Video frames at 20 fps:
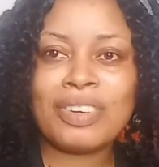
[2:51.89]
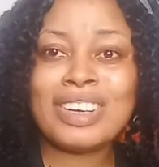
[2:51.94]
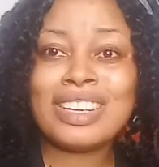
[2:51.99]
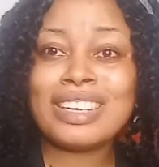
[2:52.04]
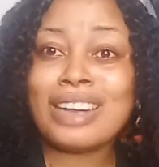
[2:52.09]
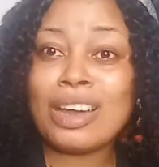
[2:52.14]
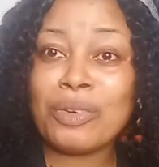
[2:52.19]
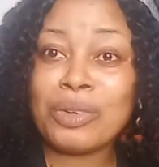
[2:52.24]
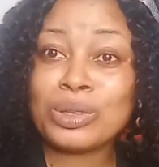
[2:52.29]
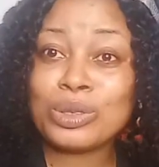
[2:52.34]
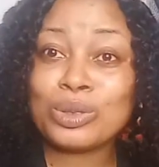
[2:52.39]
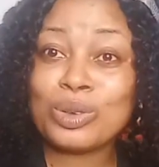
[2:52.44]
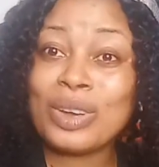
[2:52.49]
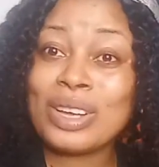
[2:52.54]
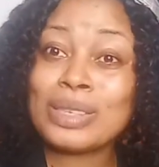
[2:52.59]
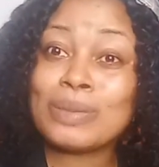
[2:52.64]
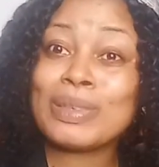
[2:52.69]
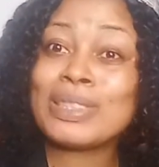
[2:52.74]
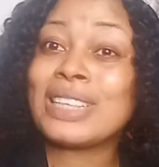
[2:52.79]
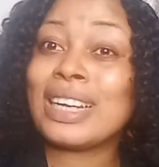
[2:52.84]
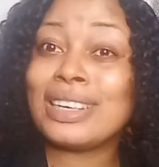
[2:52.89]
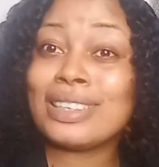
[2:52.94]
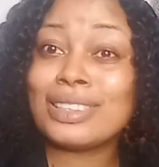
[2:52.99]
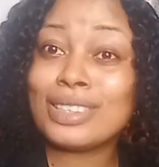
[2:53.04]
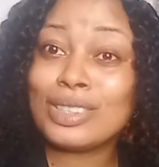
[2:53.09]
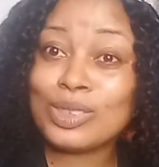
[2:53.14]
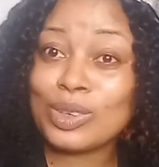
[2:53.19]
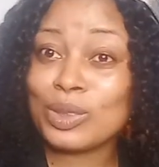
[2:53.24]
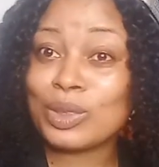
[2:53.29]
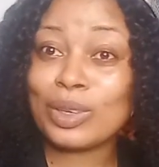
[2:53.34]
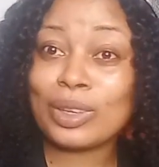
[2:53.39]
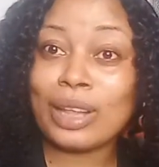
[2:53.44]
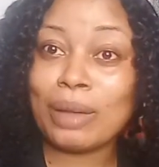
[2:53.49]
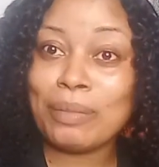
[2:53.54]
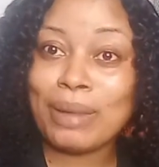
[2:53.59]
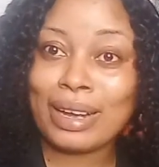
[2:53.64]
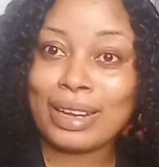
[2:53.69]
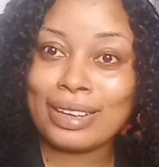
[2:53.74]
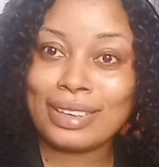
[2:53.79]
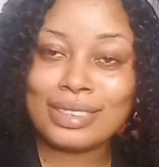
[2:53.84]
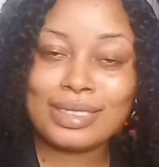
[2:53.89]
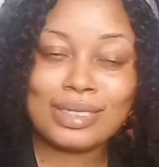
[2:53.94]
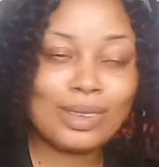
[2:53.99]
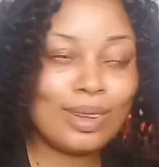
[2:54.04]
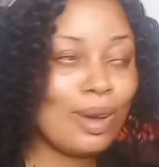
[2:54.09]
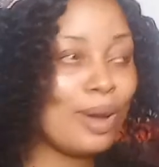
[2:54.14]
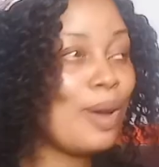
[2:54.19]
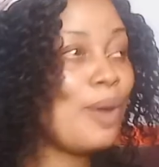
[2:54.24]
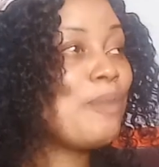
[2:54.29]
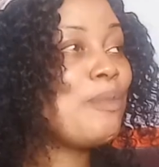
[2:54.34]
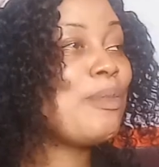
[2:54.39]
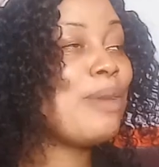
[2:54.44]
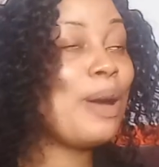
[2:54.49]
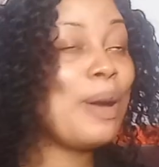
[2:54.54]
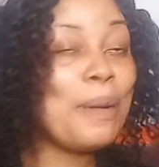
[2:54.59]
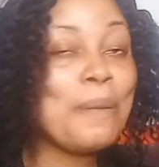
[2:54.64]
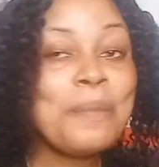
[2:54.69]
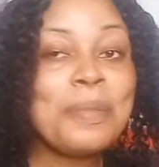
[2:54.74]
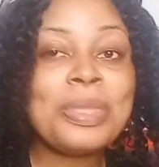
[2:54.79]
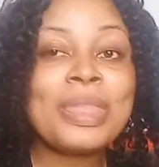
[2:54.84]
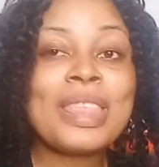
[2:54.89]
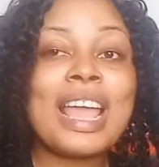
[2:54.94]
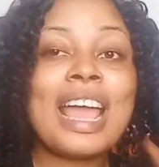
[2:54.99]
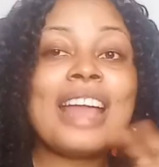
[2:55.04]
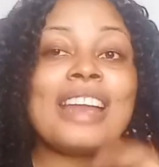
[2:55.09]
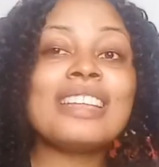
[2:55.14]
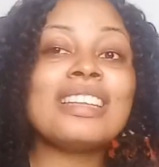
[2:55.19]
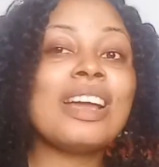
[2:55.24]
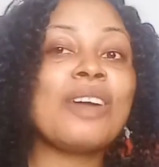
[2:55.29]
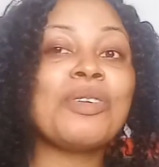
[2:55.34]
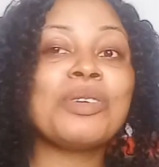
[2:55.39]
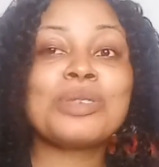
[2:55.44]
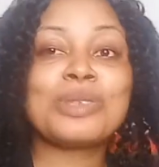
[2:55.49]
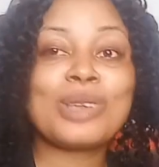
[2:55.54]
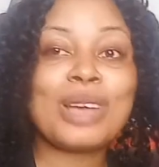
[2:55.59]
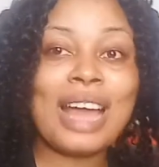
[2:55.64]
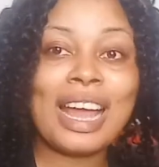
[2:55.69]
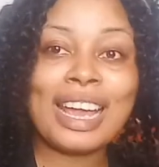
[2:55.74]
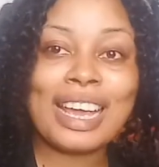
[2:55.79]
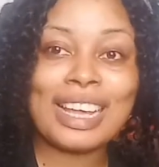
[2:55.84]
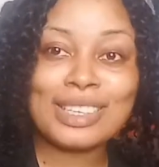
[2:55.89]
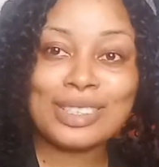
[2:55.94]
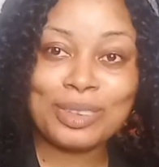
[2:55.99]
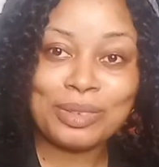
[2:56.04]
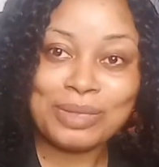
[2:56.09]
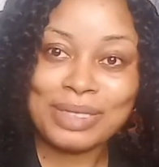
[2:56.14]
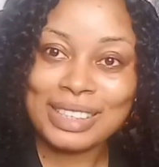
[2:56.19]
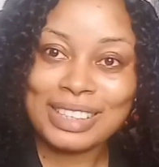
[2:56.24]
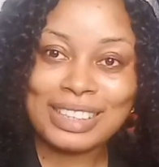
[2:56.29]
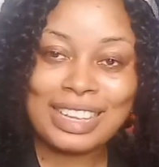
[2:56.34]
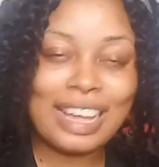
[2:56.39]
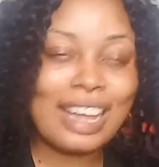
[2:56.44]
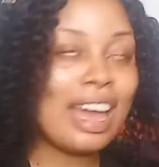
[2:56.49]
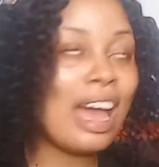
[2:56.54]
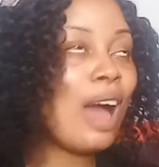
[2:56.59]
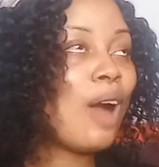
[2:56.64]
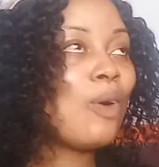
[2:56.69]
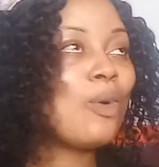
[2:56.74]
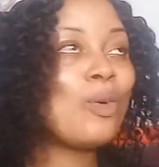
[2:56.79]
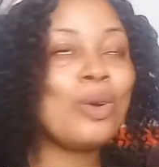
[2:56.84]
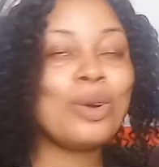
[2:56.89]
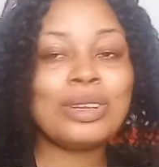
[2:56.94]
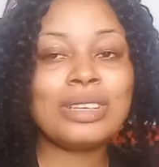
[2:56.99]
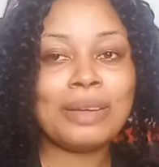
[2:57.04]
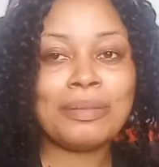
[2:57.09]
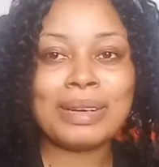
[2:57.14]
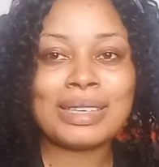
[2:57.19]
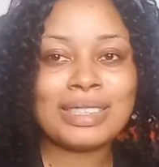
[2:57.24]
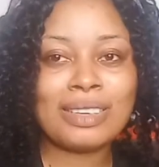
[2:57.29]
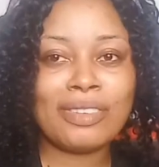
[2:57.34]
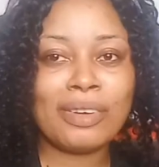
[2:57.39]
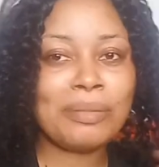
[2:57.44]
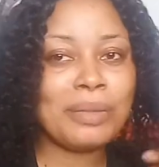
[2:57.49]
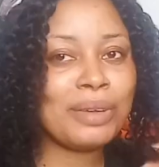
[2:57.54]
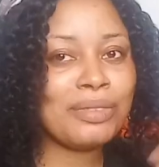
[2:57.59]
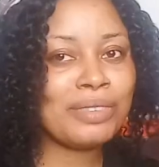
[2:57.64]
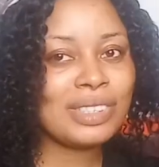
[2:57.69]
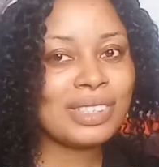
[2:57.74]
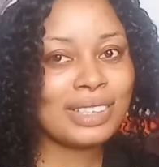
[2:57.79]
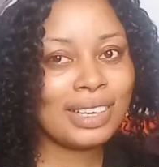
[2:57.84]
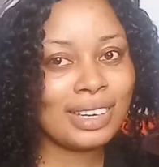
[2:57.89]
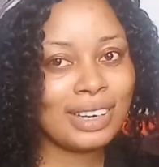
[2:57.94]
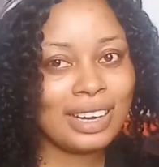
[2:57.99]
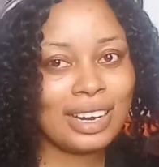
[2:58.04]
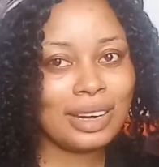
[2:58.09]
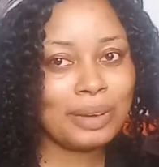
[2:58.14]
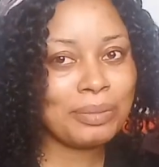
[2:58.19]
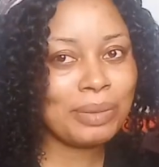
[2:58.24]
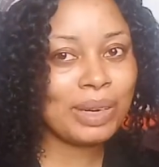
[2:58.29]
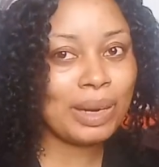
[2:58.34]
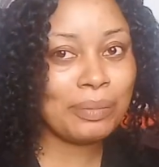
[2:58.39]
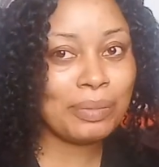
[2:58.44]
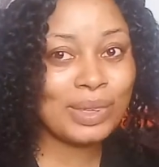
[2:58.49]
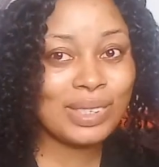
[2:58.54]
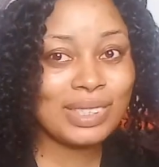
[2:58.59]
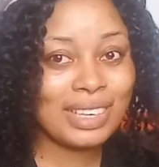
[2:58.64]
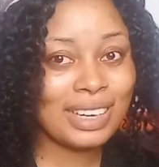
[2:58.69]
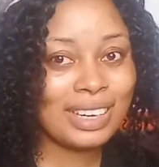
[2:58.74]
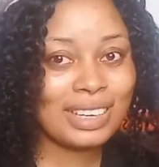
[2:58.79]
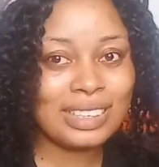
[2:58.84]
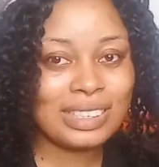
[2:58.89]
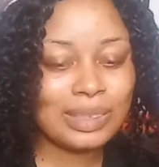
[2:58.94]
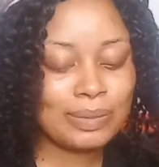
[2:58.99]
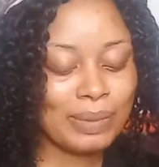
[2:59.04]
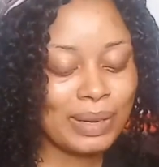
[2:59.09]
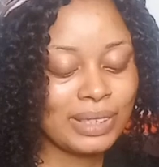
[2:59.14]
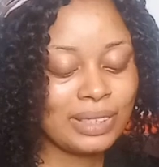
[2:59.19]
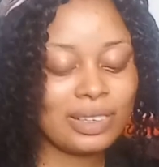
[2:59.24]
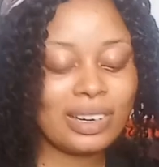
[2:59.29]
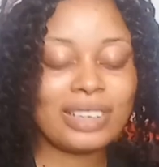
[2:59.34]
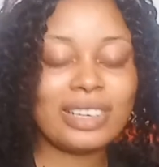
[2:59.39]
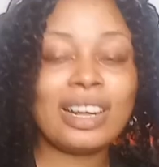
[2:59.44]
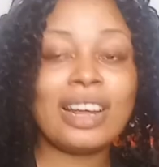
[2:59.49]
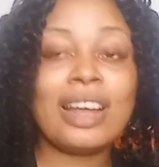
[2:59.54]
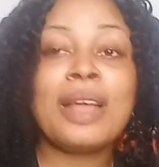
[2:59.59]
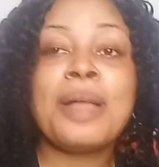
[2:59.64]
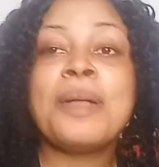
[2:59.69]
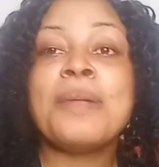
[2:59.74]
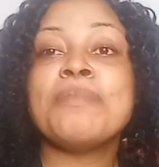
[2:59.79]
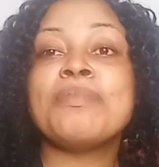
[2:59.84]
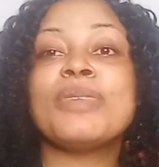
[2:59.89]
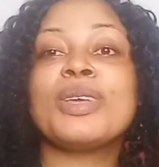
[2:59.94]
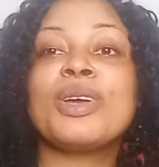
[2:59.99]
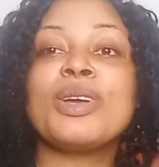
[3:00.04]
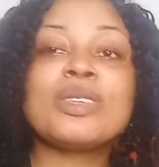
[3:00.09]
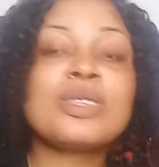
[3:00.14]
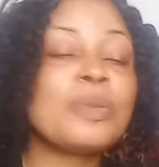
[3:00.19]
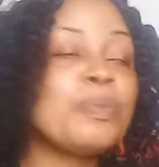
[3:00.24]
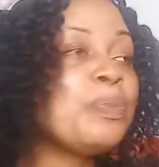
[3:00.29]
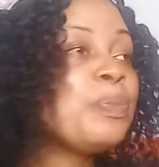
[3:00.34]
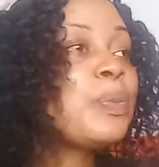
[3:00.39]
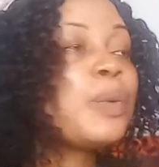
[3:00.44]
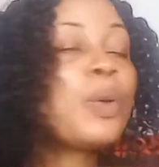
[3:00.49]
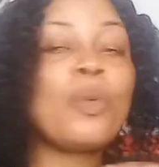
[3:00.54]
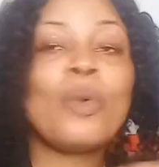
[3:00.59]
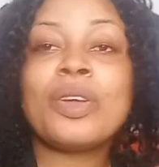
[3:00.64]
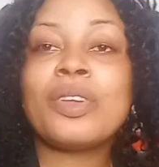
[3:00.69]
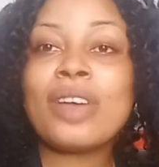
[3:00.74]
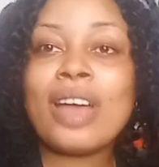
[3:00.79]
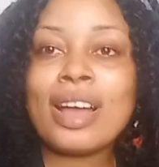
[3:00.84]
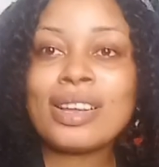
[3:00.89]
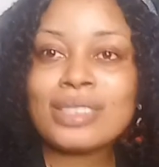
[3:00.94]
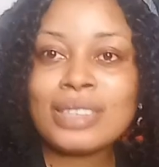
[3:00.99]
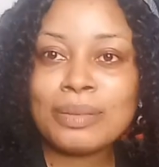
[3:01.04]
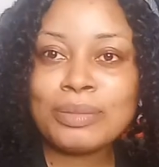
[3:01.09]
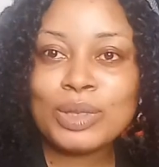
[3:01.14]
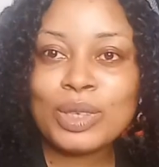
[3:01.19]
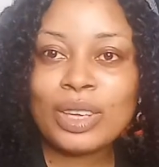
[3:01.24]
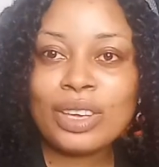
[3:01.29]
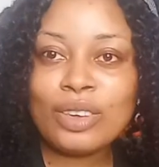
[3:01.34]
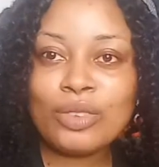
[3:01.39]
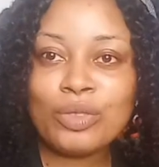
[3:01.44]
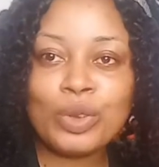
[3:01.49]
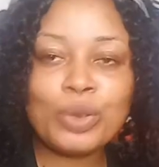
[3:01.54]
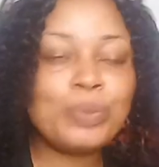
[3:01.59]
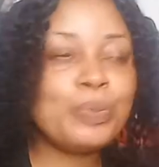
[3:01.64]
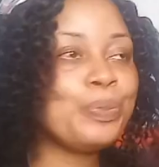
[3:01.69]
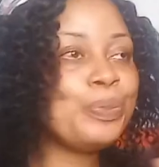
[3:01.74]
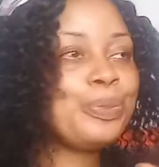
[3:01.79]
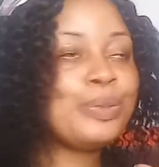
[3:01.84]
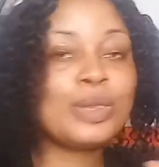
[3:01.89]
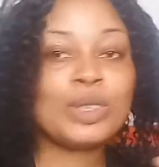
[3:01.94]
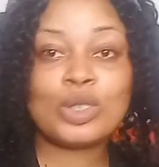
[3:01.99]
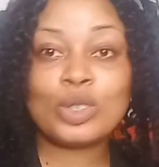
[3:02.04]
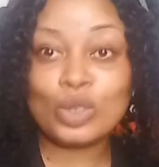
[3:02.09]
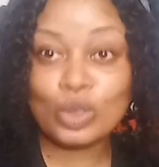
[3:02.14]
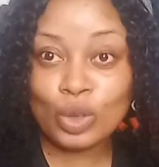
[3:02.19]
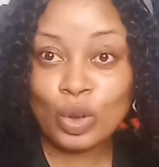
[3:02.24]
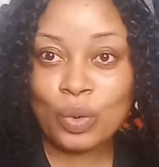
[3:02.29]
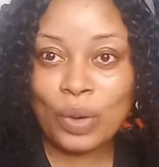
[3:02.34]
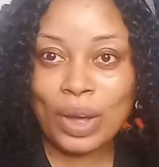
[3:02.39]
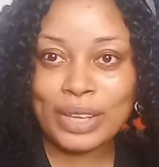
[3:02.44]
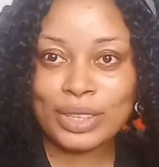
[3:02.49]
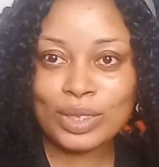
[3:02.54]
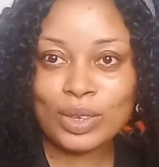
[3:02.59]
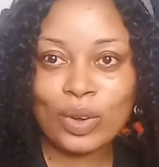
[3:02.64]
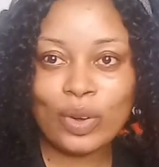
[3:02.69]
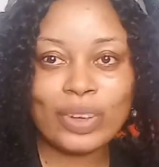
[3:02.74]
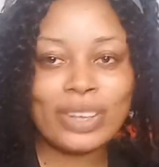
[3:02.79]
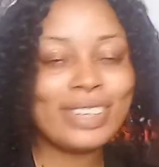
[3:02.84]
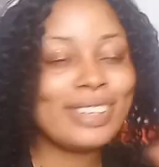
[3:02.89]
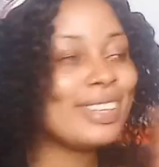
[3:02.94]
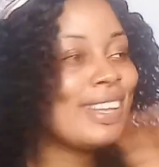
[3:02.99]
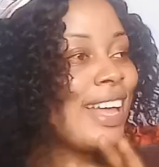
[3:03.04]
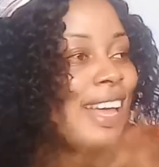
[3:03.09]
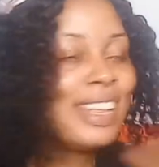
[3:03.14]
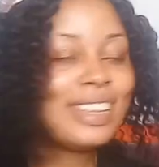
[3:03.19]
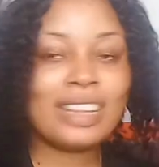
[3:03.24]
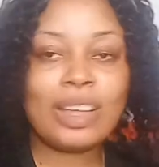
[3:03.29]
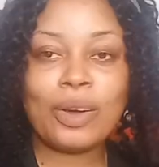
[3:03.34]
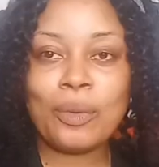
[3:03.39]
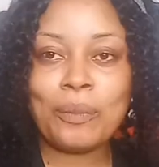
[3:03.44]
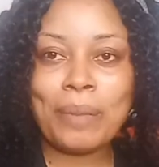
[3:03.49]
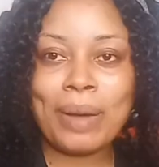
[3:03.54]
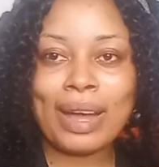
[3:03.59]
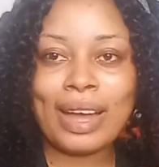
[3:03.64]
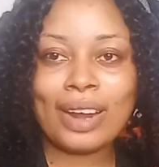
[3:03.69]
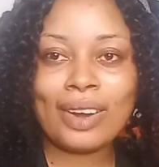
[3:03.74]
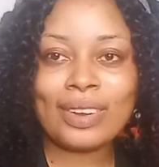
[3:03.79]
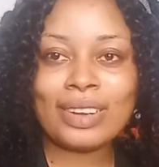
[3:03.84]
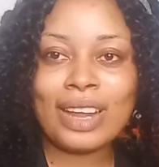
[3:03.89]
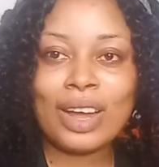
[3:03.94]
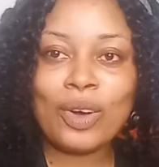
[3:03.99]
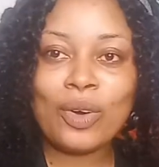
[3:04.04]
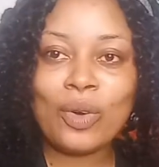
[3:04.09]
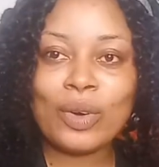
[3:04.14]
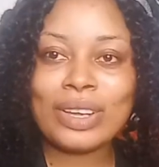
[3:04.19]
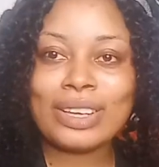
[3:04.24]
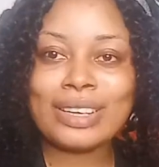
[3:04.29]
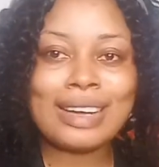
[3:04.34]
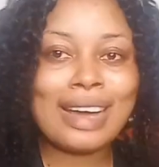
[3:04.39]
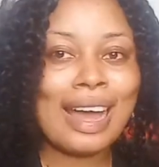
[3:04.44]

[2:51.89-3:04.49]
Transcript: Any that want to go, especially this Ojota market, any that want to go and get something there, I'll go there myself. I'm not even sending anybody, I'm not sending a dispatch rider, because when you ask them to give you snow white oil, they'll pack another oil